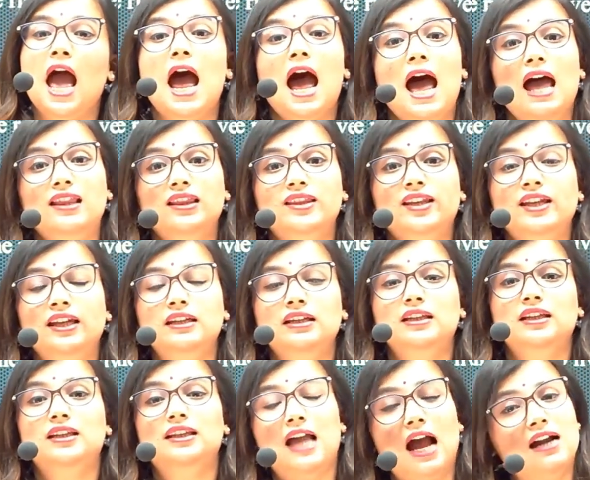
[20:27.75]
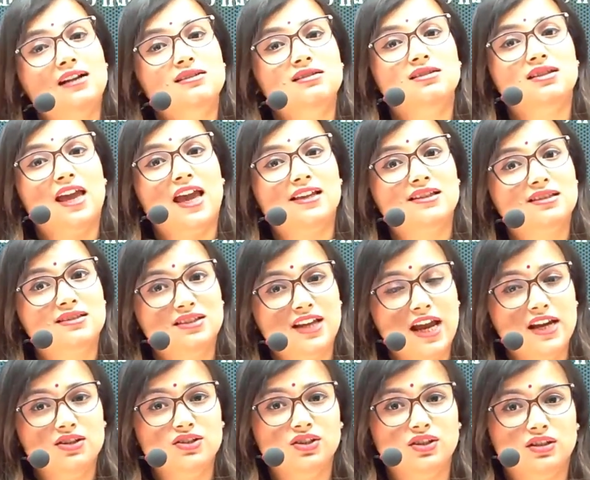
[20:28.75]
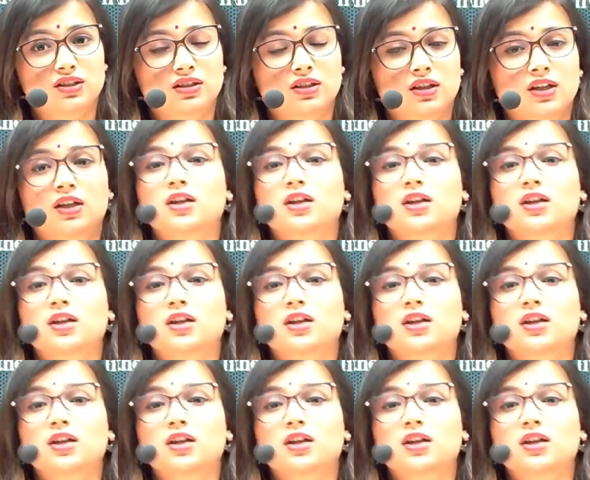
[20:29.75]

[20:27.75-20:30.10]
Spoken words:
And then that is extended